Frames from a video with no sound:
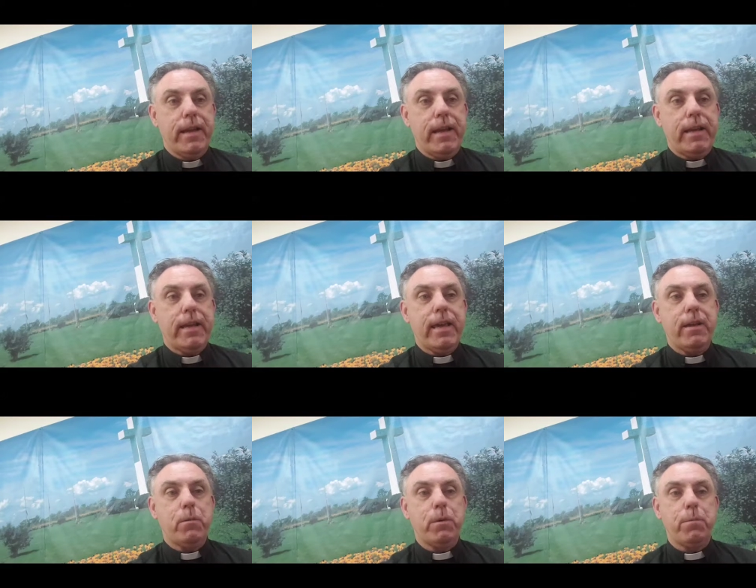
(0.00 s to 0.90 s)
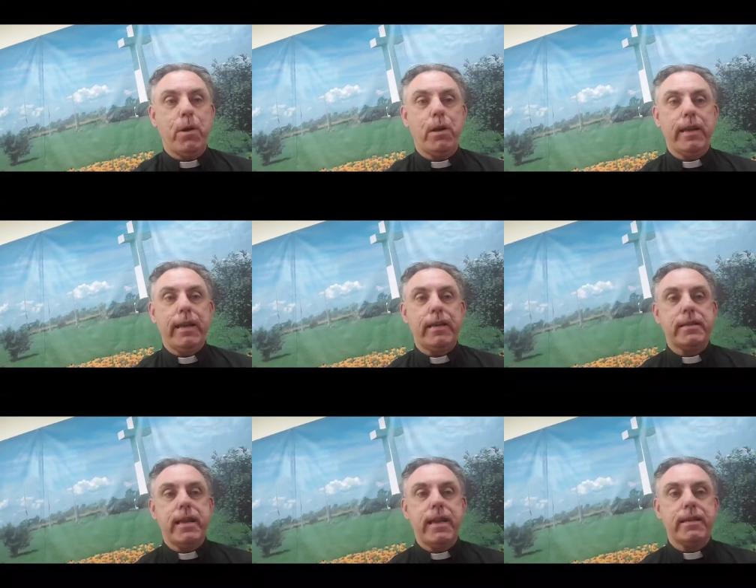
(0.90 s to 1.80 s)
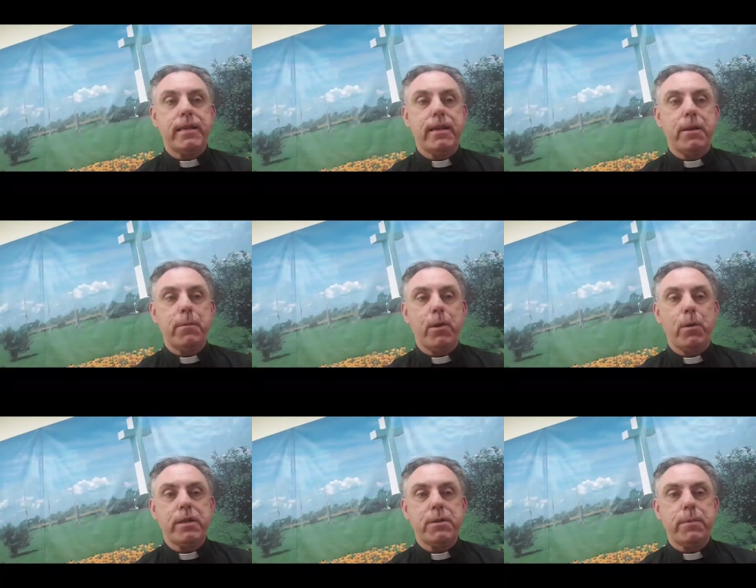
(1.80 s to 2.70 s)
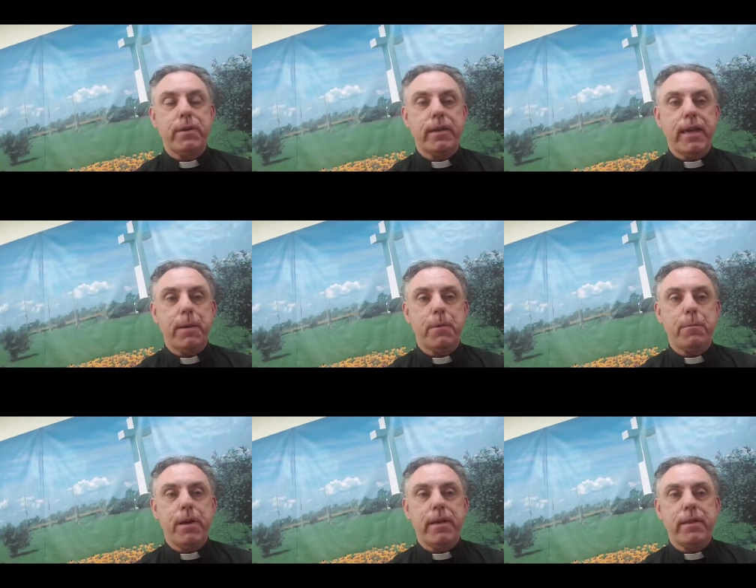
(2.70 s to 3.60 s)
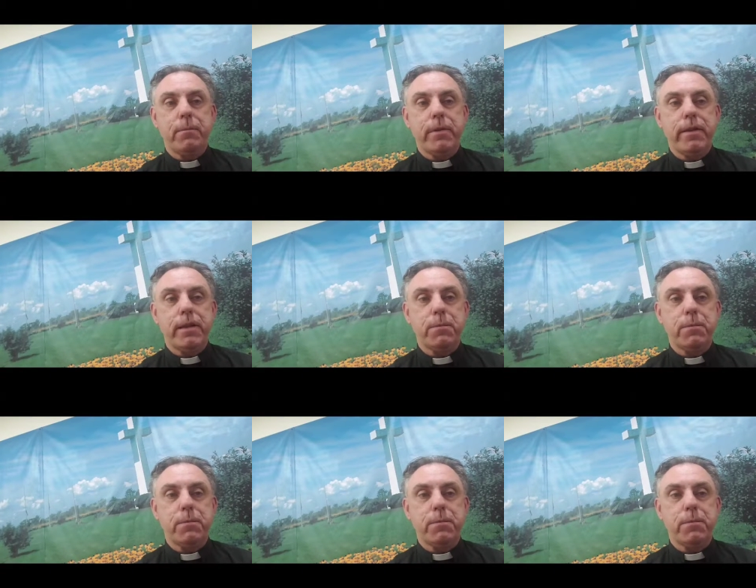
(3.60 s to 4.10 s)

And again, when Paul laid his hands on them, the Holy Spirit came upon them, and they